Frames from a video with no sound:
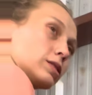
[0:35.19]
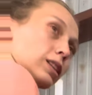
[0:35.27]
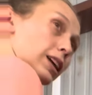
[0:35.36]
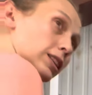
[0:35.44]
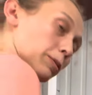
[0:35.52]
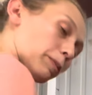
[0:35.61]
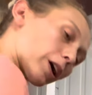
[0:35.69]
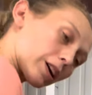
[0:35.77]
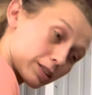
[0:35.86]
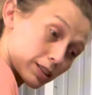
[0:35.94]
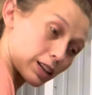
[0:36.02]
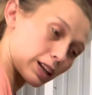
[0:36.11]
let the
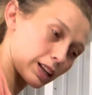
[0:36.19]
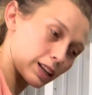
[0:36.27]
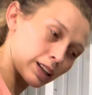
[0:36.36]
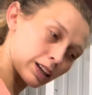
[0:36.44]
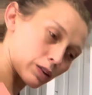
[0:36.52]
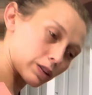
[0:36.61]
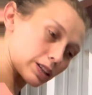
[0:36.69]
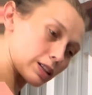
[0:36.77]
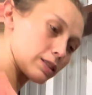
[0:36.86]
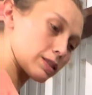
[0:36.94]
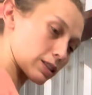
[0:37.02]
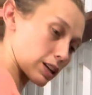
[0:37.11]
parts cleaning liquid
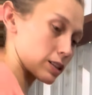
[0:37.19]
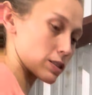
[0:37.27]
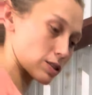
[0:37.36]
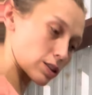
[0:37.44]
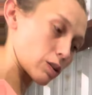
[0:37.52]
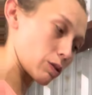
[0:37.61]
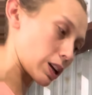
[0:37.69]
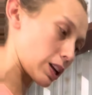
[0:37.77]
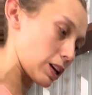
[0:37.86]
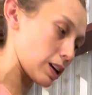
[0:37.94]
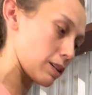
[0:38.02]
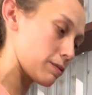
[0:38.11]
sit and soak in
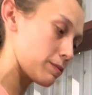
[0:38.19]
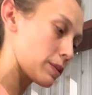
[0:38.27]
it.